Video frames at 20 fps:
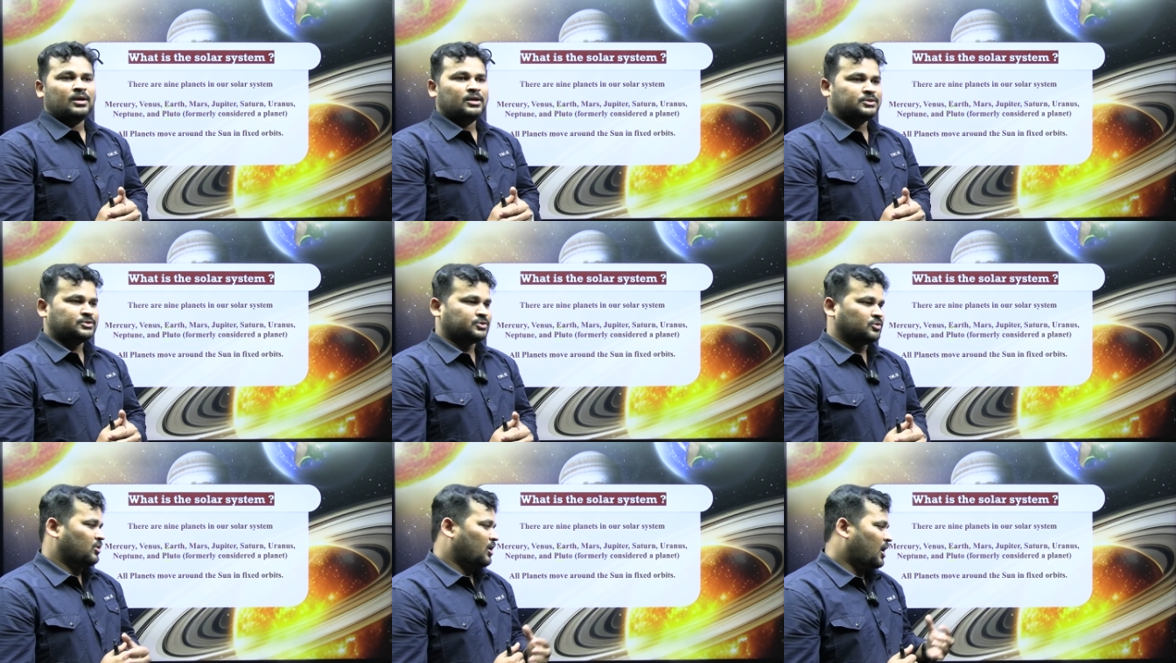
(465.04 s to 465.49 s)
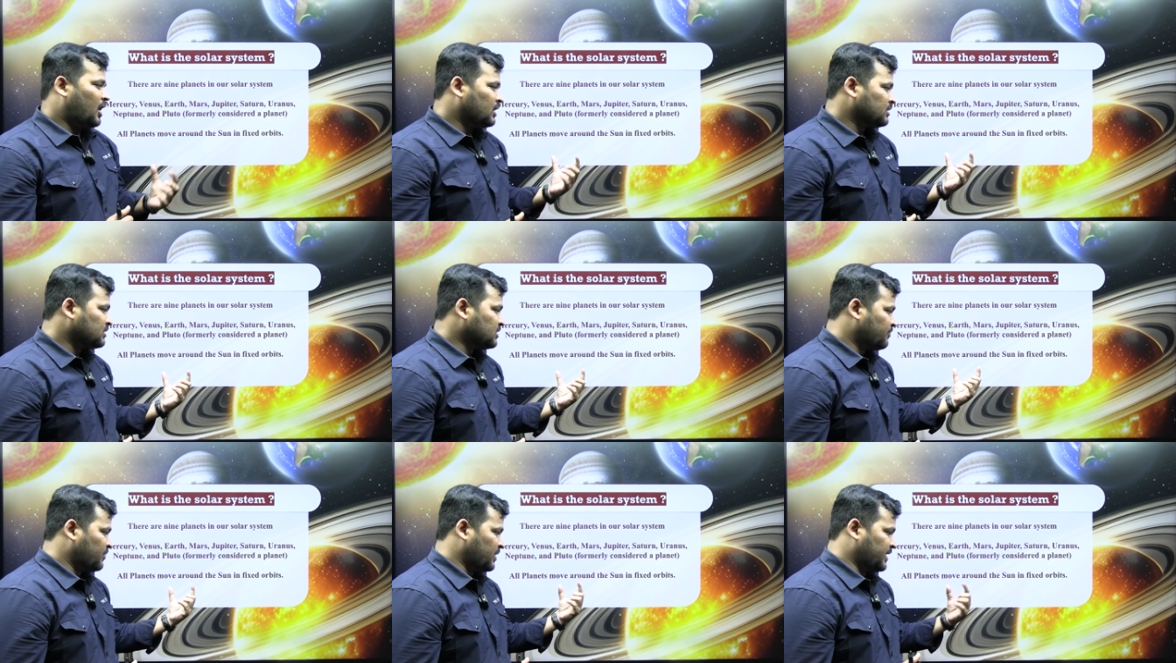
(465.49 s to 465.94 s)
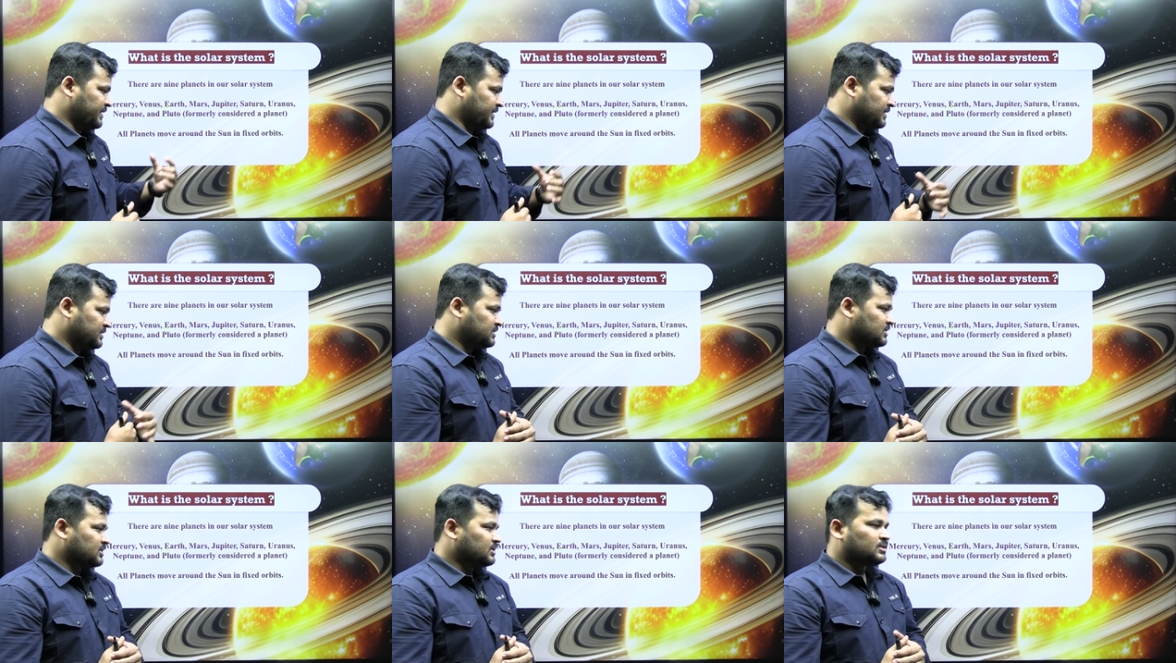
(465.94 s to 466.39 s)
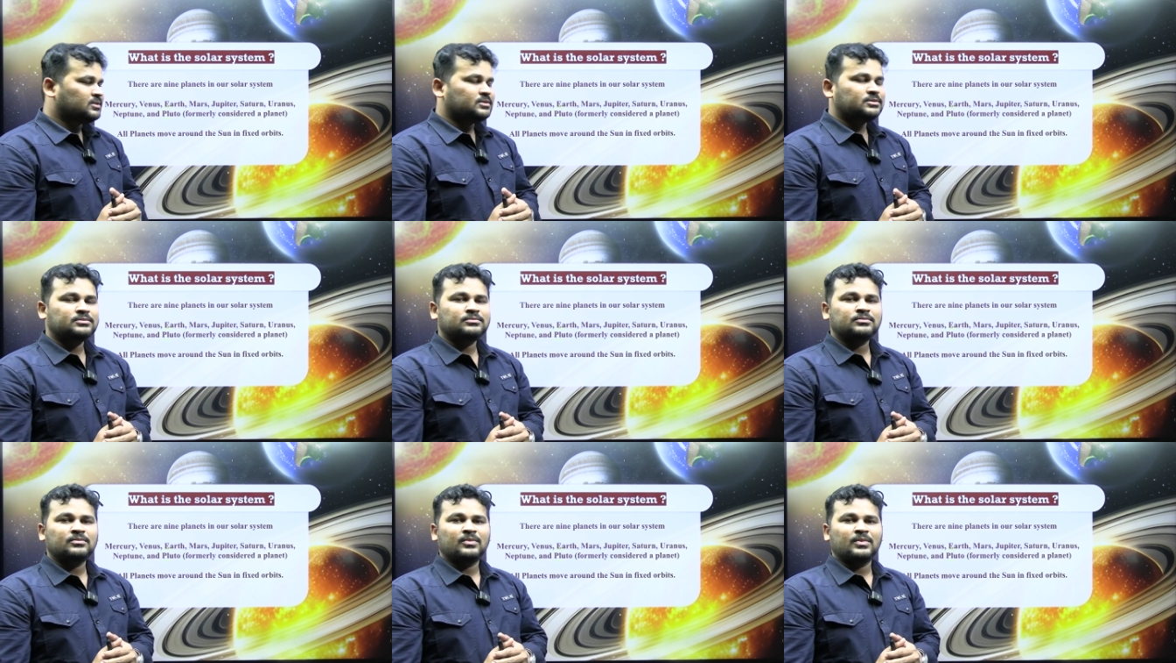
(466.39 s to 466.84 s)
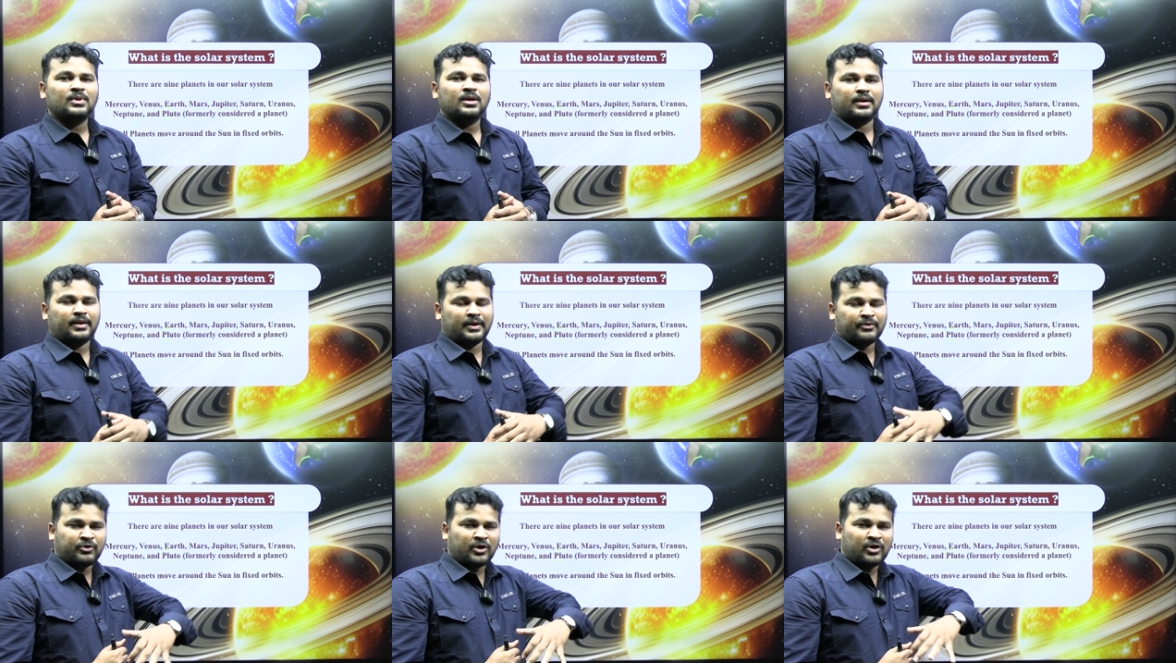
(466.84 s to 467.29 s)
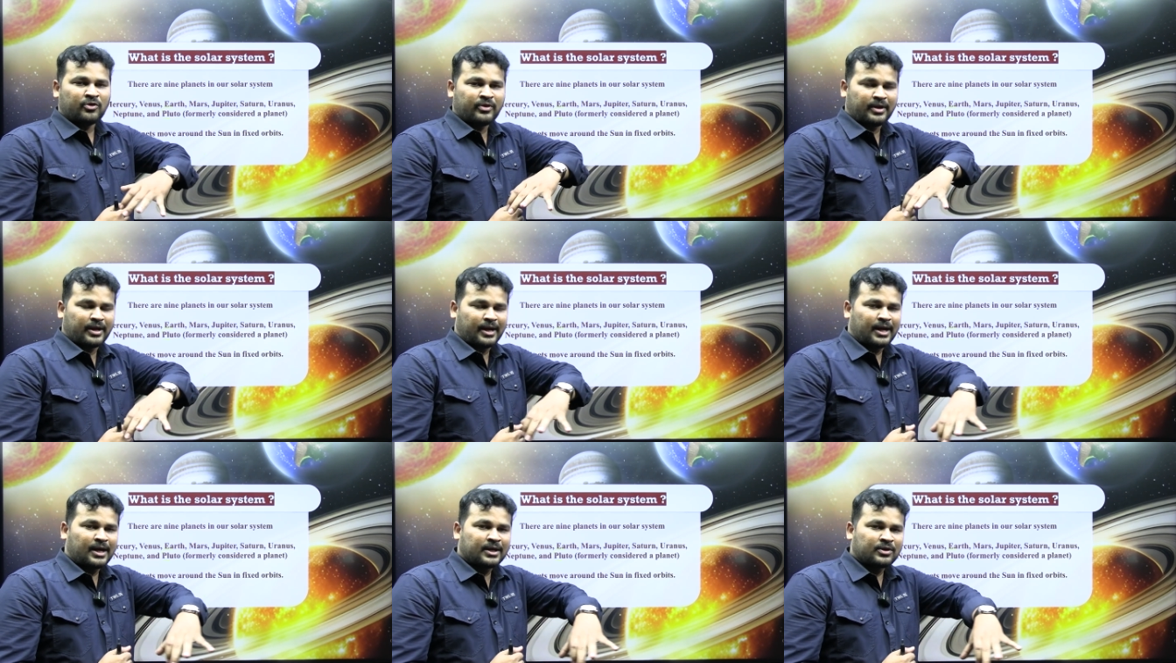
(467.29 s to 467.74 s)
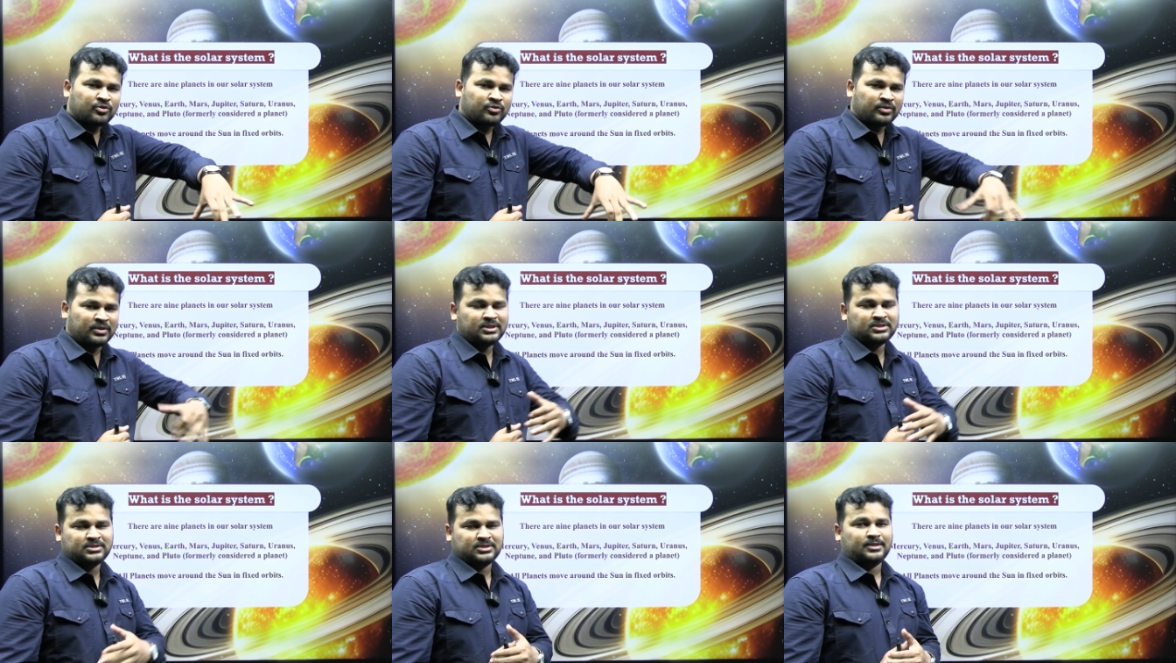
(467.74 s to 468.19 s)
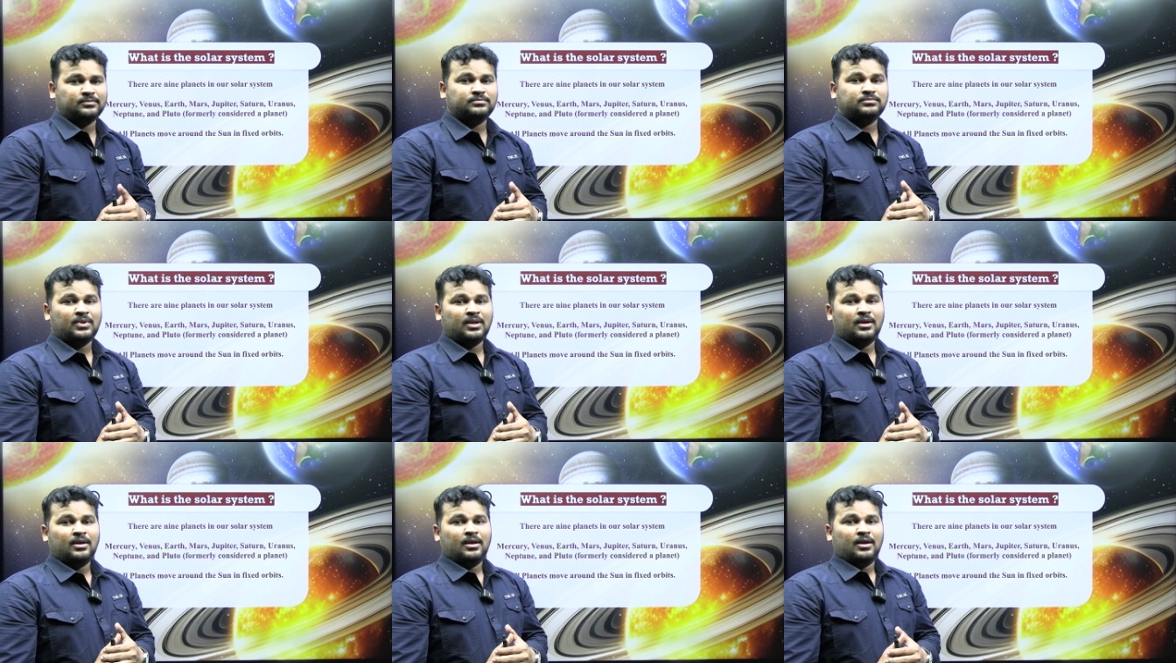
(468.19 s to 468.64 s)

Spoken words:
So all the planets are revolving around the sun.